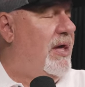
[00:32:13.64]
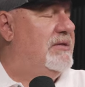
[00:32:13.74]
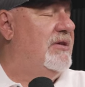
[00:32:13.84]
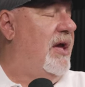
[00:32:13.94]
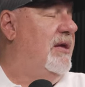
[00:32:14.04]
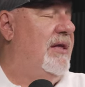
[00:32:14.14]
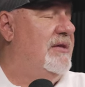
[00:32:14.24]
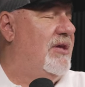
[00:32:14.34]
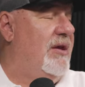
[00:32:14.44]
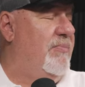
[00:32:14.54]
that's like
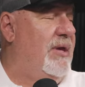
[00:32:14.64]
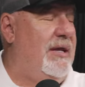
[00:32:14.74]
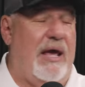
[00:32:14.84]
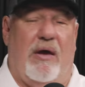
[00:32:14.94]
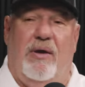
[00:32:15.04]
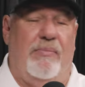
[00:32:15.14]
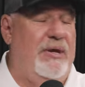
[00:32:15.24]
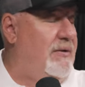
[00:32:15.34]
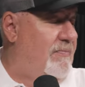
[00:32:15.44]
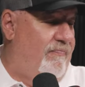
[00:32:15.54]
that's like me now. I
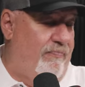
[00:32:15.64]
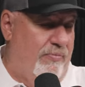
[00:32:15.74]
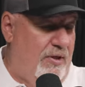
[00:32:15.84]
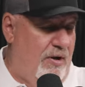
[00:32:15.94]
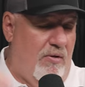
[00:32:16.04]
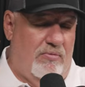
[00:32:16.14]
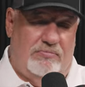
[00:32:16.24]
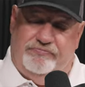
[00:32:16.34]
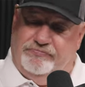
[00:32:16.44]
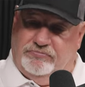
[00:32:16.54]
mean, you know,
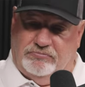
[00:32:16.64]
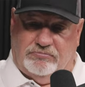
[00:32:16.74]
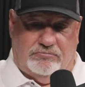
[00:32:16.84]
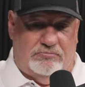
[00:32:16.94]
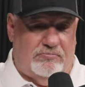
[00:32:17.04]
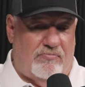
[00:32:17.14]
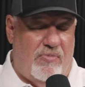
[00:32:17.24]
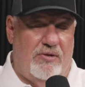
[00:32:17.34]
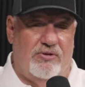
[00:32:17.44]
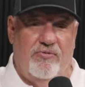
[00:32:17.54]

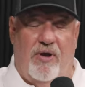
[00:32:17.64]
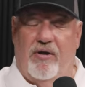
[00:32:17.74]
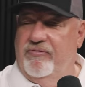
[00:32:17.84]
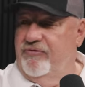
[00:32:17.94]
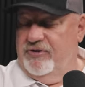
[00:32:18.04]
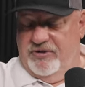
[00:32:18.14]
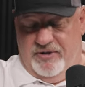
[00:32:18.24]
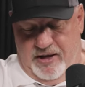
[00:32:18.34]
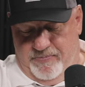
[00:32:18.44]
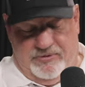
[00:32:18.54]
two
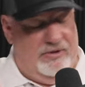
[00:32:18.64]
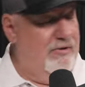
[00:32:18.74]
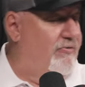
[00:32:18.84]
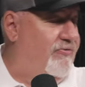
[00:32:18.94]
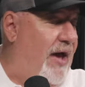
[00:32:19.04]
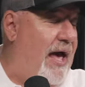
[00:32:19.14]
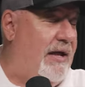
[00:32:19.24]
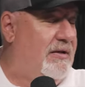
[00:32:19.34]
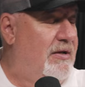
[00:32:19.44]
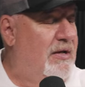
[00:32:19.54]
artificial hips, a little
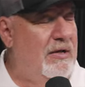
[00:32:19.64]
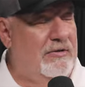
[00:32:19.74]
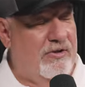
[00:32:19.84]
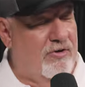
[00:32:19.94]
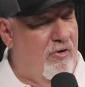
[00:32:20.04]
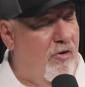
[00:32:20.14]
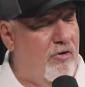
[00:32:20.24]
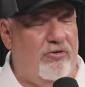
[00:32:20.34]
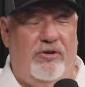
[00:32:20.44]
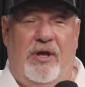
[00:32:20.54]
fat, a little
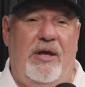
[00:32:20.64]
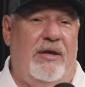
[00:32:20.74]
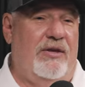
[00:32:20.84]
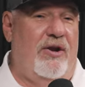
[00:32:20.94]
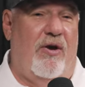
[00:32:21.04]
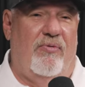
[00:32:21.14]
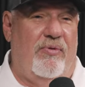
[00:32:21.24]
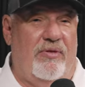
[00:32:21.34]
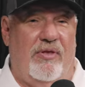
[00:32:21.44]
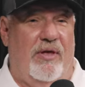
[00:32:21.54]
old. You know,
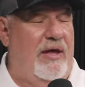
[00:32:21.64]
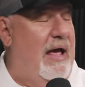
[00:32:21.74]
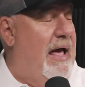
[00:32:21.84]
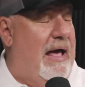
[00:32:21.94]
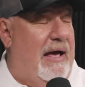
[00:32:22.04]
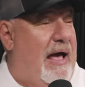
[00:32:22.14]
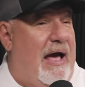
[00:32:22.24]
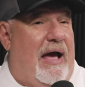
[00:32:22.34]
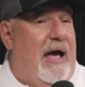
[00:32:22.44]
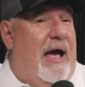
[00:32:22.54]
I,
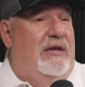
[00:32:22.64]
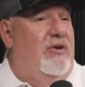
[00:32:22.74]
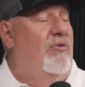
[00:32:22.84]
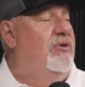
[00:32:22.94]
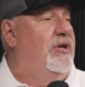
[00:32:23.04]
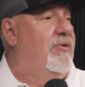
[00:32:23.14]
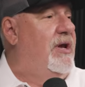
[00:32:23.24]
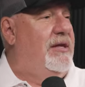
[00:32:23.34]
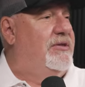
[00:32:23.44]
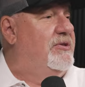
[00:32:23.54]
I, can only
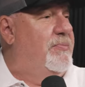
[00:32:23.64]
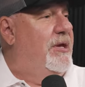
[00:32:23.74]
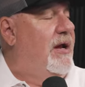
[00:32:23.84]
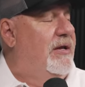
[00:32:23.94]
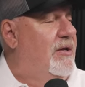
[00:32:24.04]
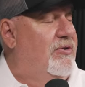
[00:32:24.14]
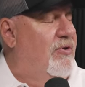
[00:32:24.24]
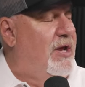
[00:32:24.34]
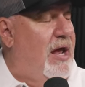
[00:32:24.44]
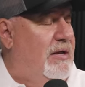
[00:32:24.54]
create the speed I can
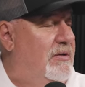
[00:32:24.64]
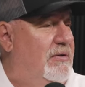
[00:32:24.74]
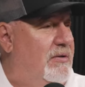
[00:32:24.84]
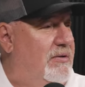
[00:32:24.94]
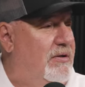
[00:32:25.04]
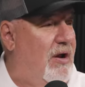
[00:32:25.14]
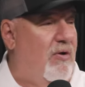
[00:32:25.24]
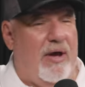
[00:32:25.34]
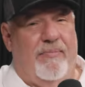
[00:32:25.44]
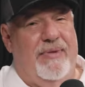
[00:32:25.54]
create. Yeah. You
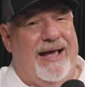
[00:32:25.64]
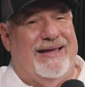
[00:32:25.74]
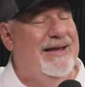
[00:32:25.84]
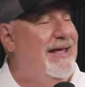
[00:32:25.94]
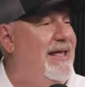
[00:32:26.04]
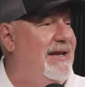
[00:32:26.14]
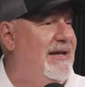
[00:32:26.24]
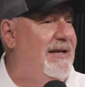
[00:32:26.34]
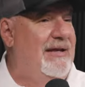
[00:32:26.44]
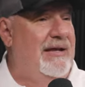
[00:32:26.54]
know, I'm not going to hit
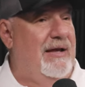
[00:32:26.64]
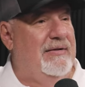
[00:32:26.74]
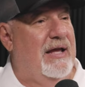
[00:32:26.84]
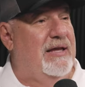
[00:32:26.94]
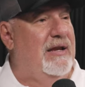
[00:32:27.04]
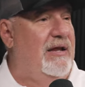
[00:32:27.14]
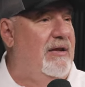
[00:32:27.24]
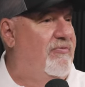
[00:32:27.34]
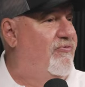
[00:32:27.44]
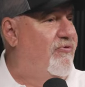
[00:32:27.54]
it. I'm not going to
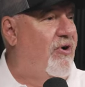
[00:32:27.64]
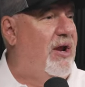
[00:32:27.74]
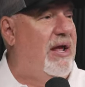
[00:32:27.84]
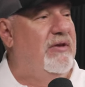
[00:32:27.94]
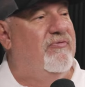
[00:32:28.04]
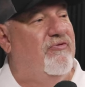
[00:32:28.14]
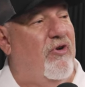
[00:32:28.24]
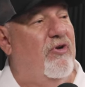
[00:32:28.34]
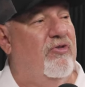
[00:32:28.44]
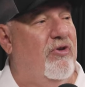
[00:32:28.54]
hit it for any
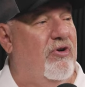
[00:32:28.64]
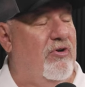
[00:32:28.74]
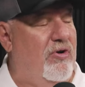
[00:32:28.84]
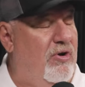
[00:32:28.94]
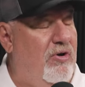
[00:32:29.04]
further